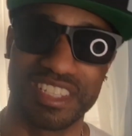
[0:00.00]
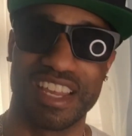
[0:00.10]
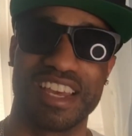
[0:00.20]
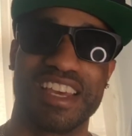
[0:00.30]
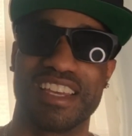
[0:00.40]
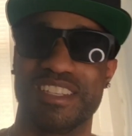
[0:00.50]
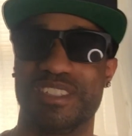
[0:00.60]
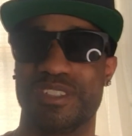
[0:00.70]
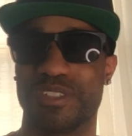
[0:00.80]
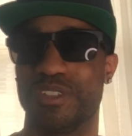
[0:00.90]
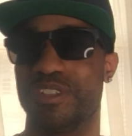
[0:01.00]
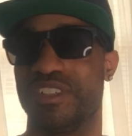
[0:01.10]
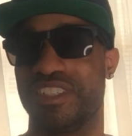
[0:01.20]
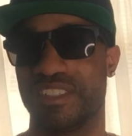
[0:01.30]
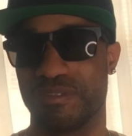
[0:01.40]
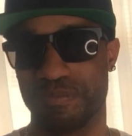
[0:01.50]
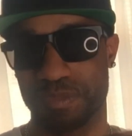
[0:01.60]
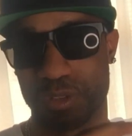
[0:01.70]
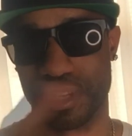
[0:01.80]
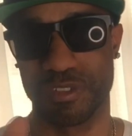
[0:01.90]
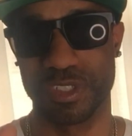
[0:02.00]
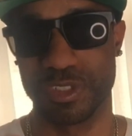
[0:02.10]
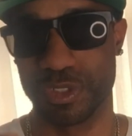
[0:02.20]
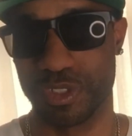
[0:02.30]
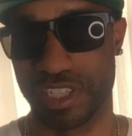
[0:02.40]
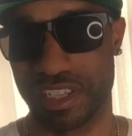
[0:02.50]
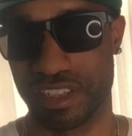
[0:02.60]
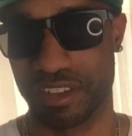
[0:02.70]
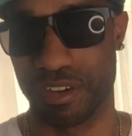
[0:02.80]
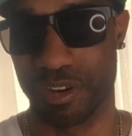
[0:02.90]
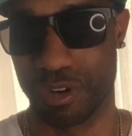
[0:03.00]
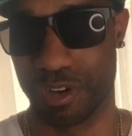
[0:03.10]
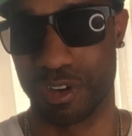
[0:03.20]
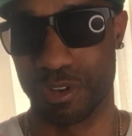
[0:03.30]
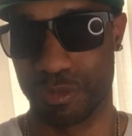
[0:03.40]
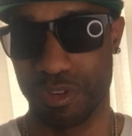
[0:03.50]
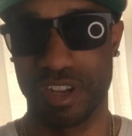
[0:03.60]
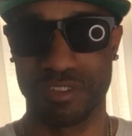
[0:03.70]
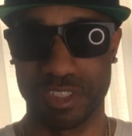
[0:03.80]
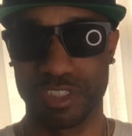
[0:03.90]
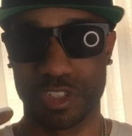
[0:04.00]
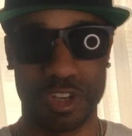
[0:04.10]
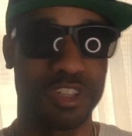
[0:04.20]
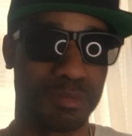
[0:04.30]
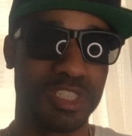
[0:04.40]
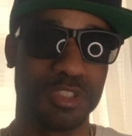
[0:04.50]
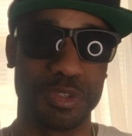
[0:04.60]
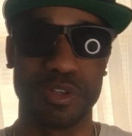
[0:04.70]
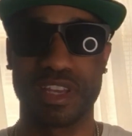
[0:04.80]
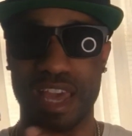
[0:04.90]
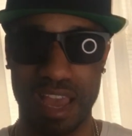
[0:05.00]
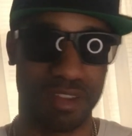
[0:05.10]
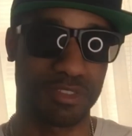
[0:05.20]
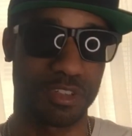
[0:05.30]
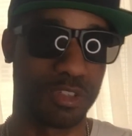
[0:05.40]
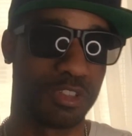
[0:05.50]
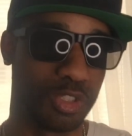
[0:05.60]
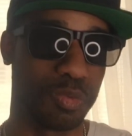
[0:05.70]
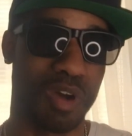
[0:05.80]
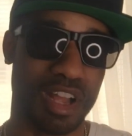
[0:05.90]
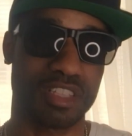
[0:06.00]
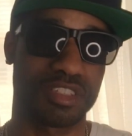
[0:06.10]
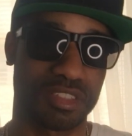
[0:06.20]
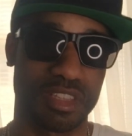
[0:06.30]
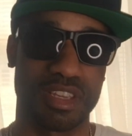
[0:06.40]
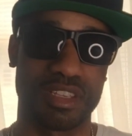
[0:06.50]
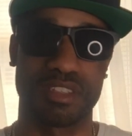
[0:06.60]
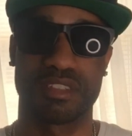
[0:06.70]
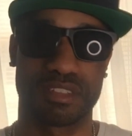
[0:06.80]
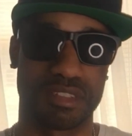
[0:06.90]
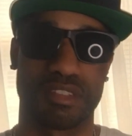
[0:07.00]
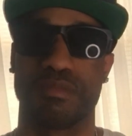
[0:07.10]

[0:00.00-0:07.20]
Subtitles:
day, enjoy whatever you're doing or whatever you're going to be doing after you watch this.